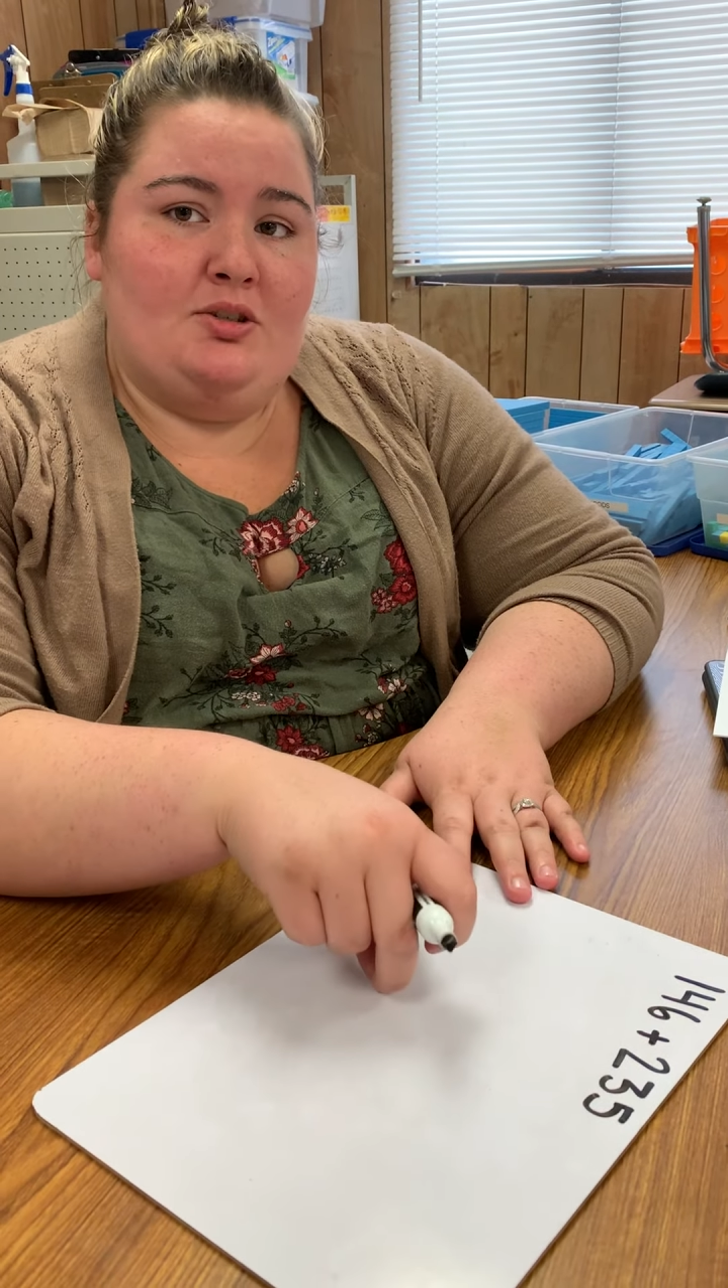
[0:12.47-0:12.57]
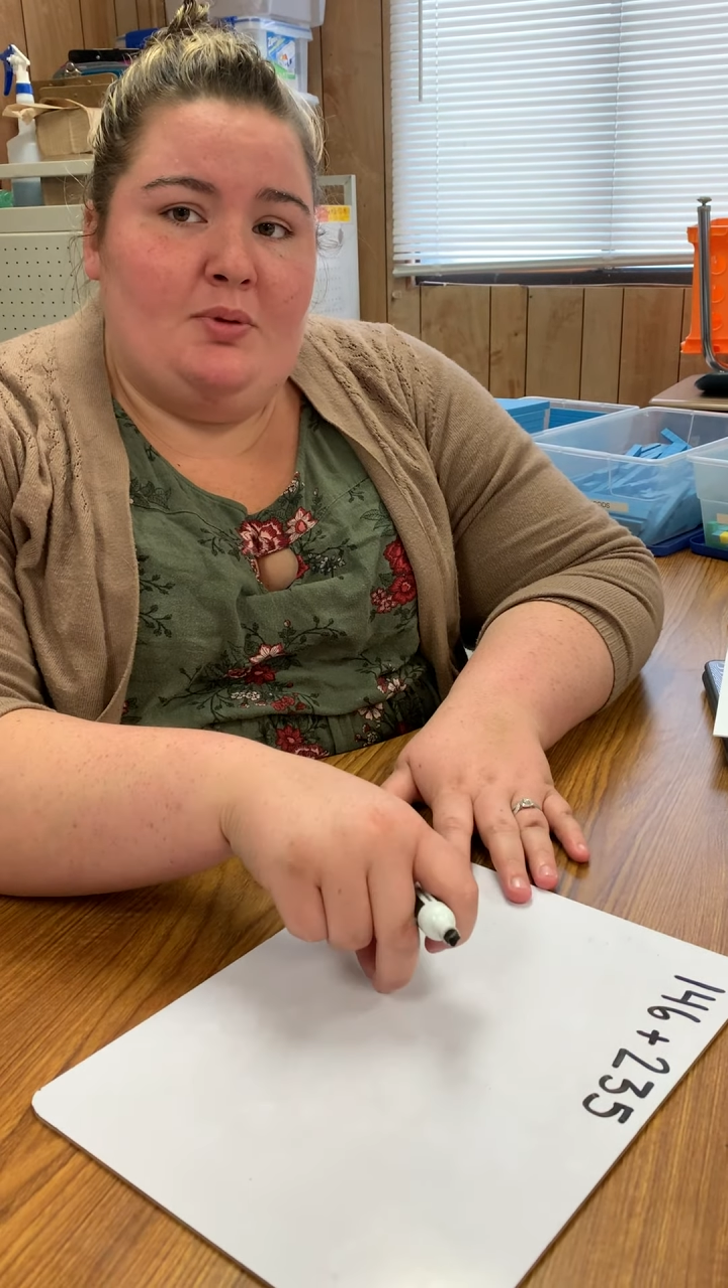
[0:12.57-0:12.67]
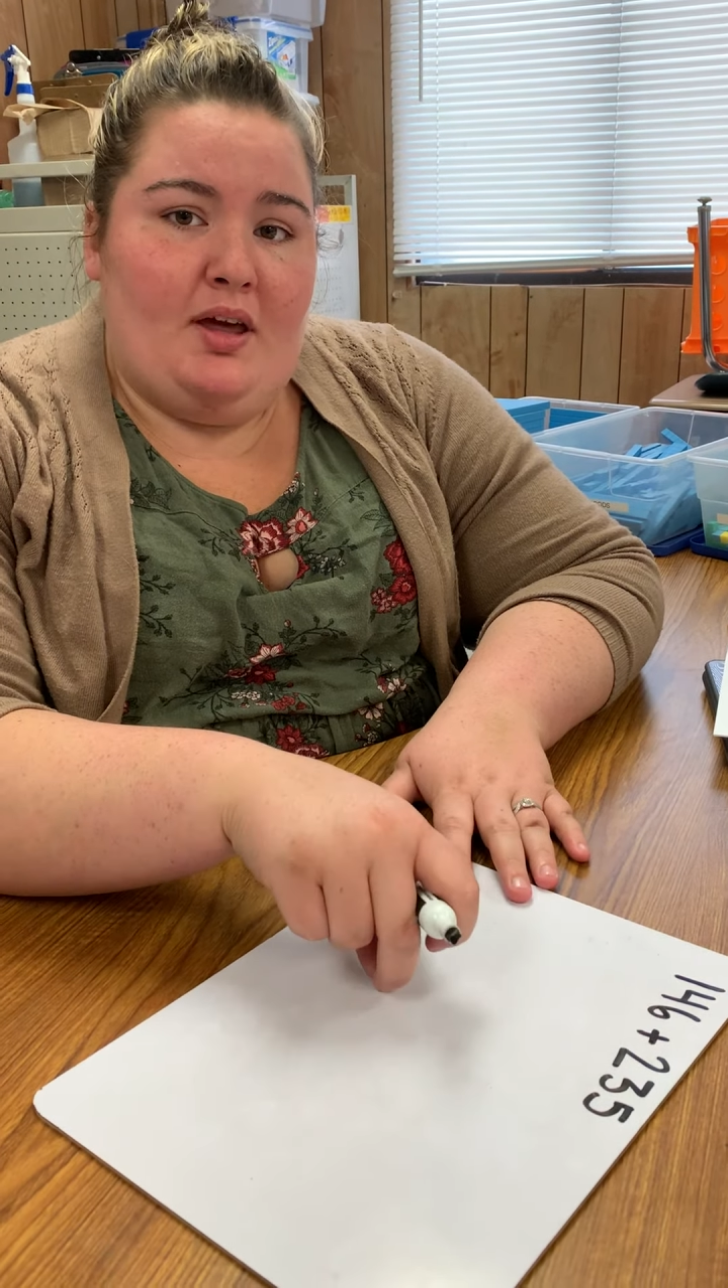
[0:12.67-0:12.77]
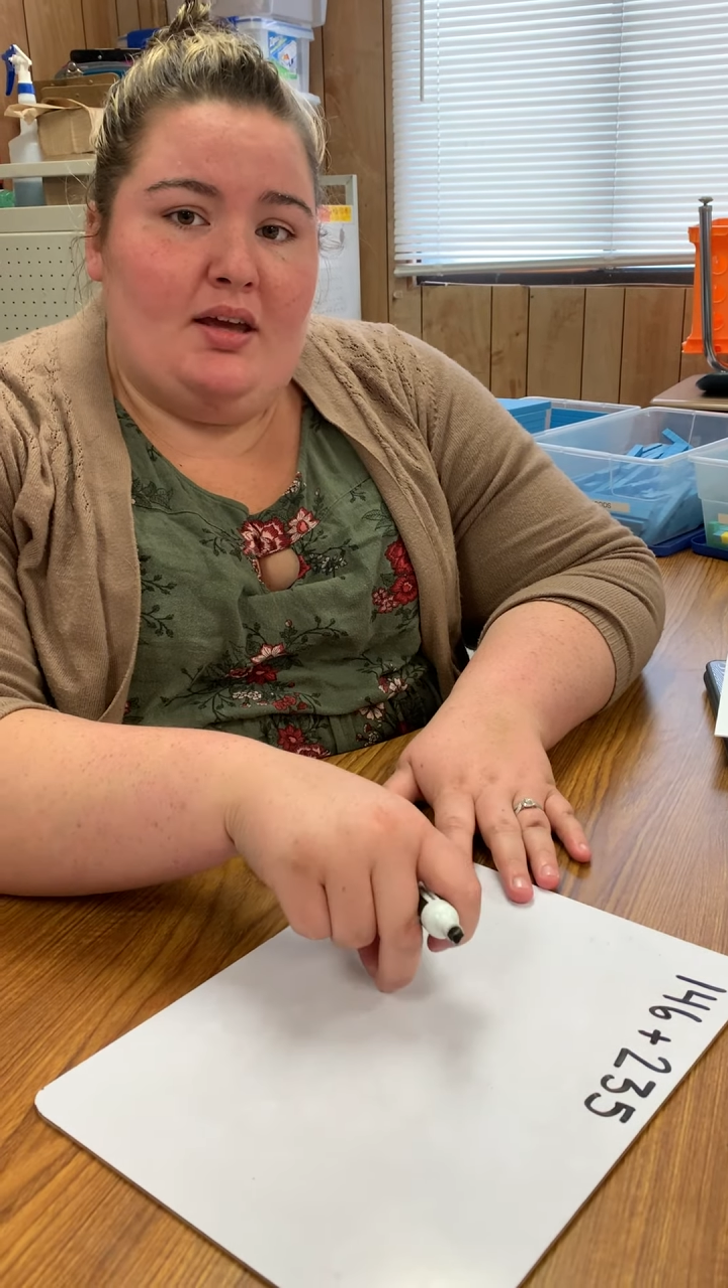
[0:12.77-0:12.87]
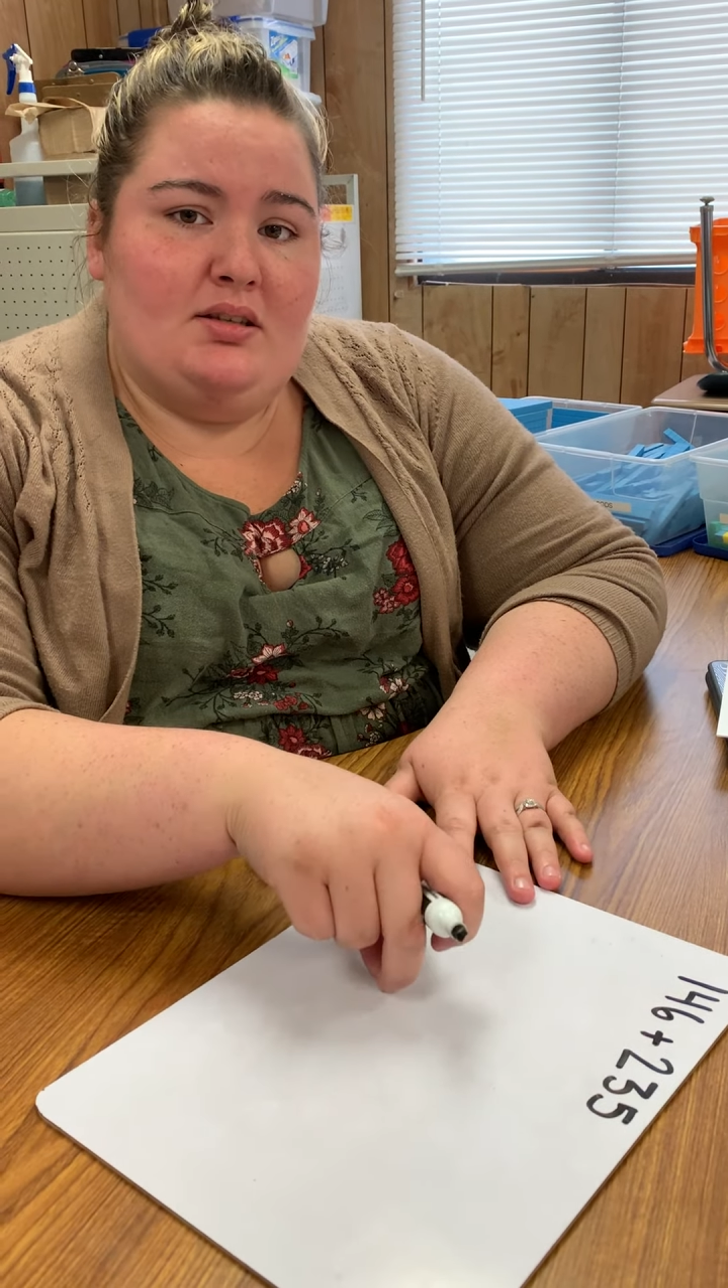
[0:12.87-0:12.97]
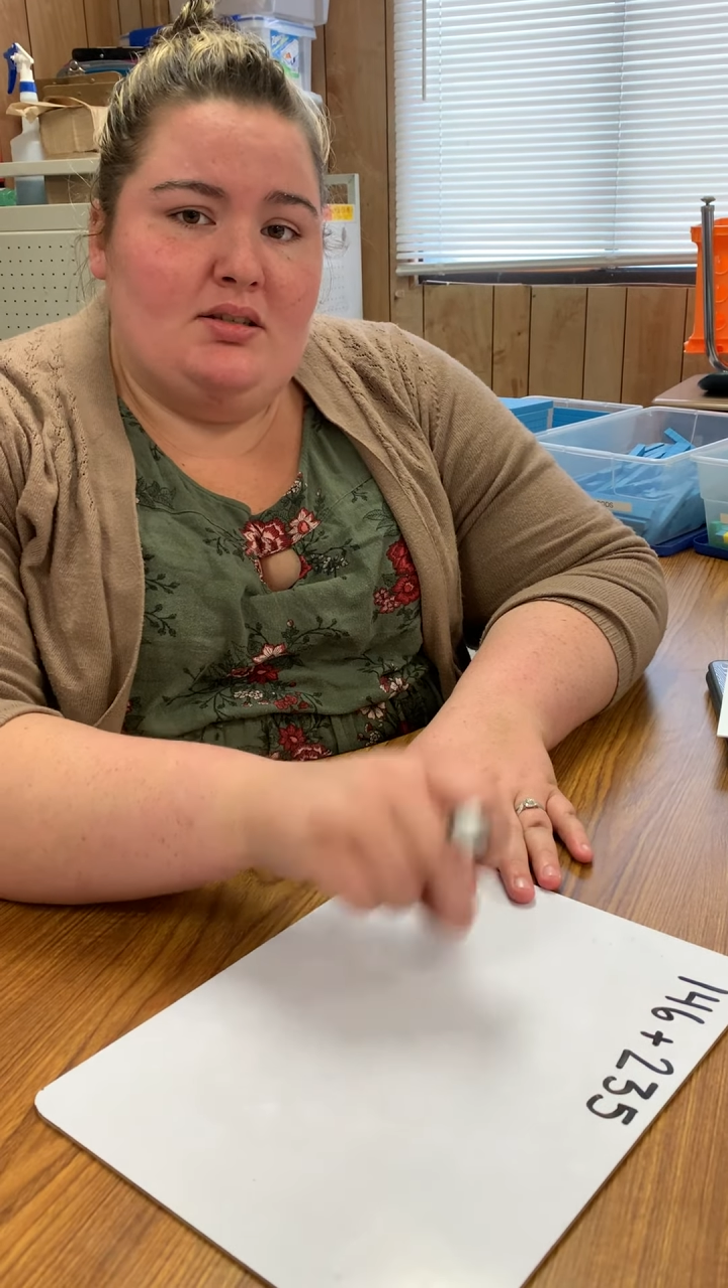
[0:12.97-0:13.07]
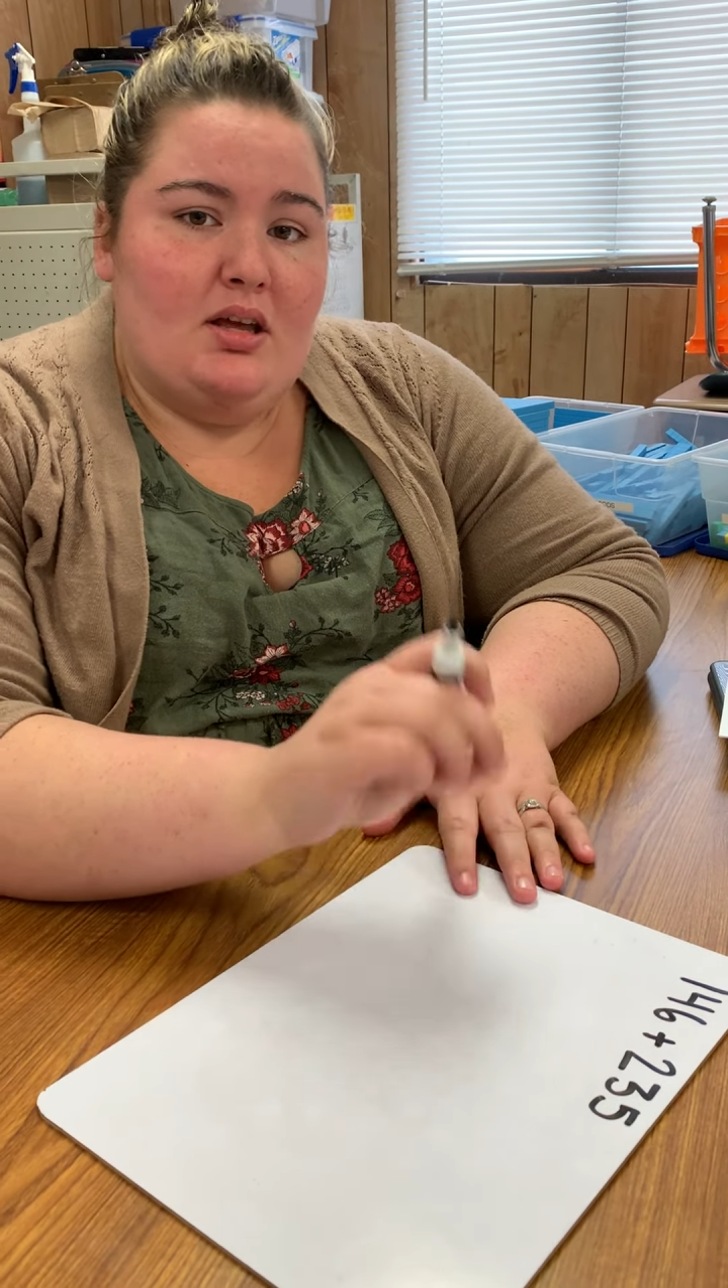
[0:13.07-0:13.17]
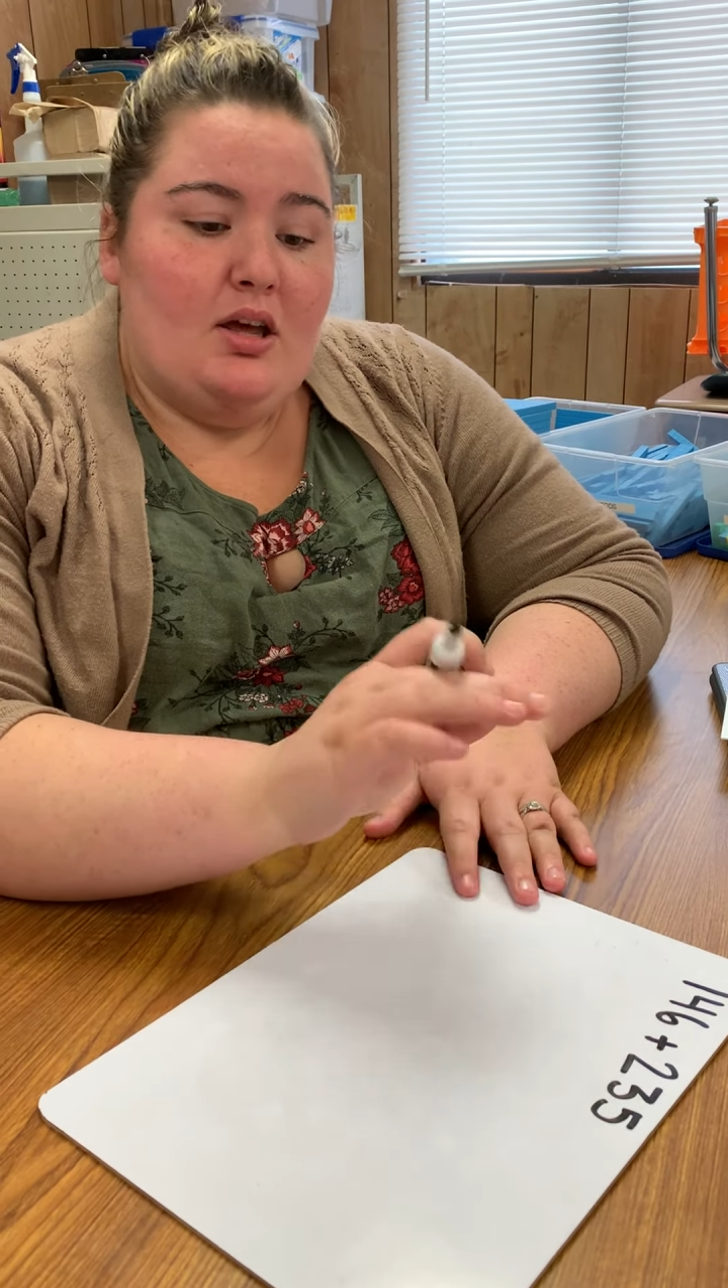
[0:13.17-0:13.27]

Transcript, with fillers: place.